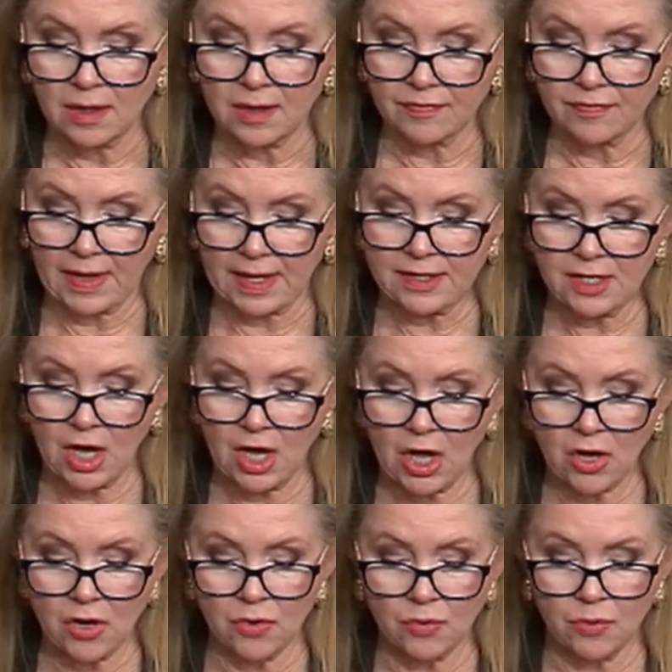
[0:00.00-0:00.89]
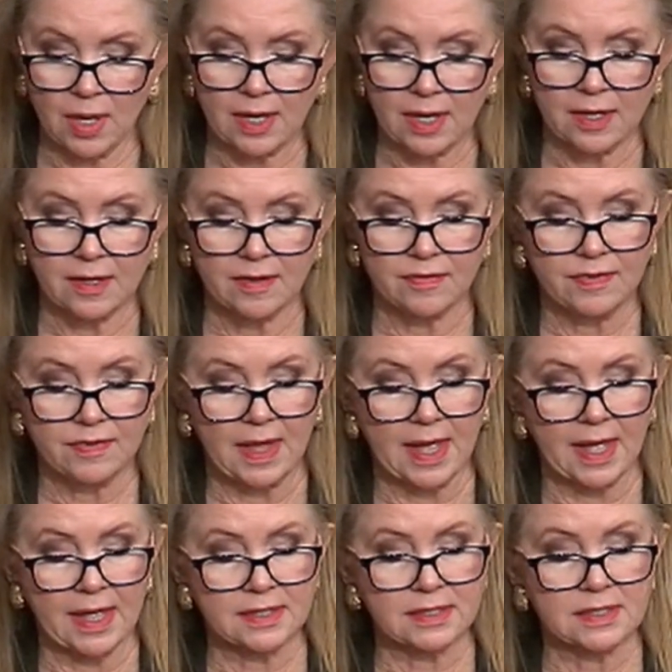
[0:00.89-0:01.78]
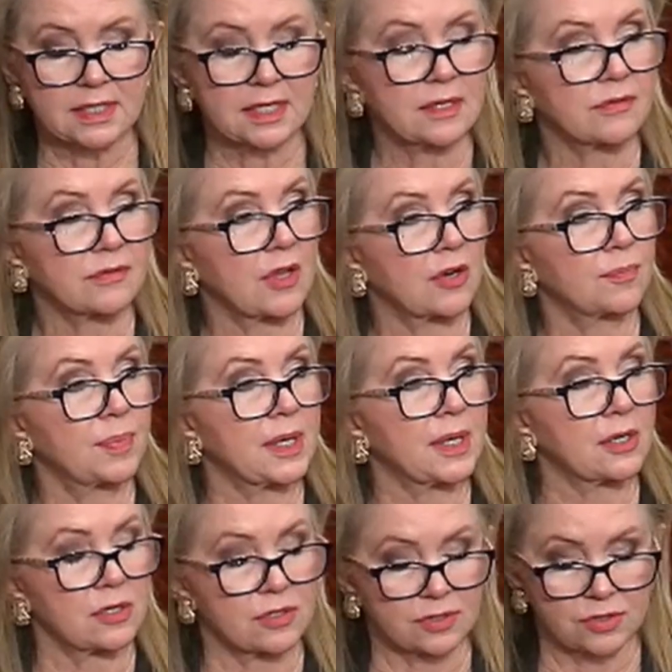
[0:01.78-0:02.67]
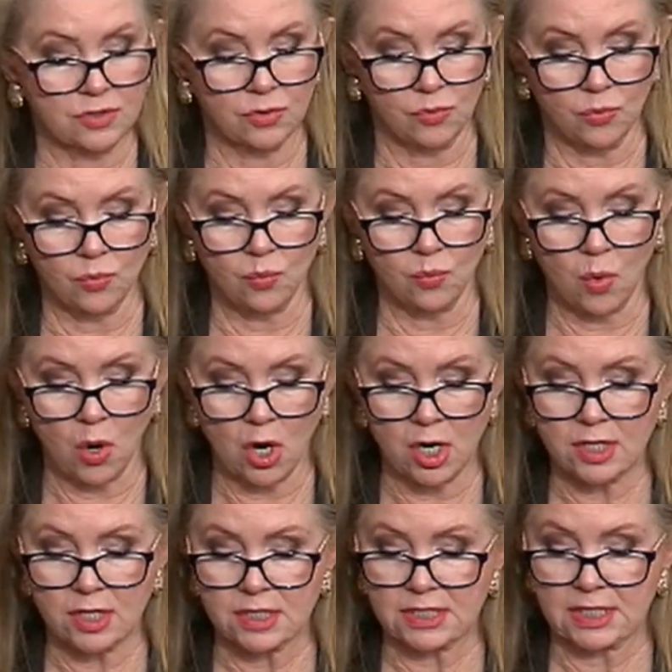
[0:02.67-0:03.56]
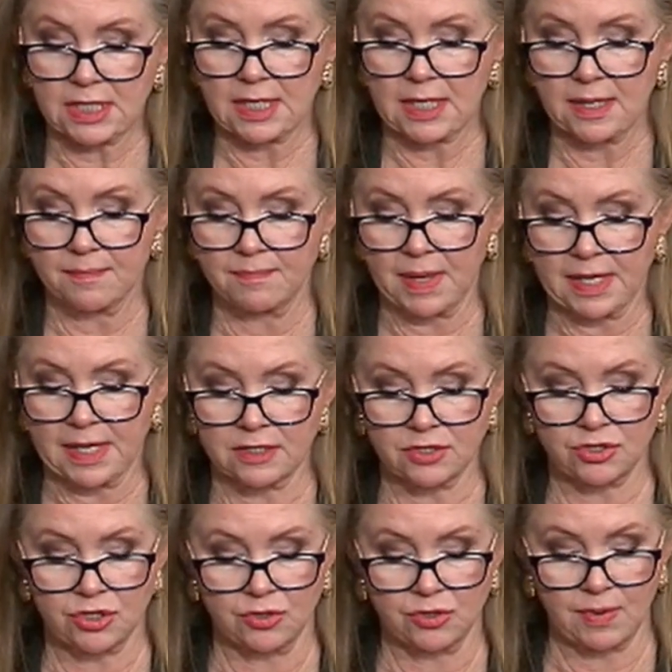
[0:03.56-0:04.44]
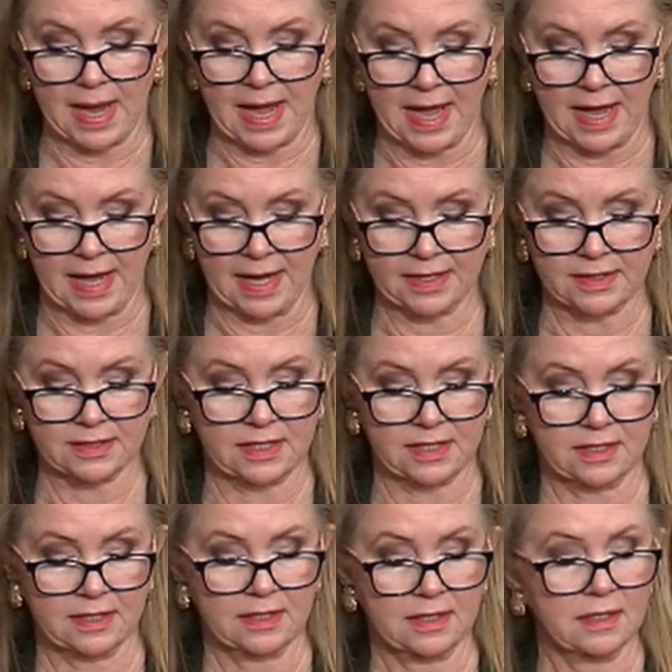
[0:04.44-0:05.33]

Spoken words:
they know that their bills weren't meant to act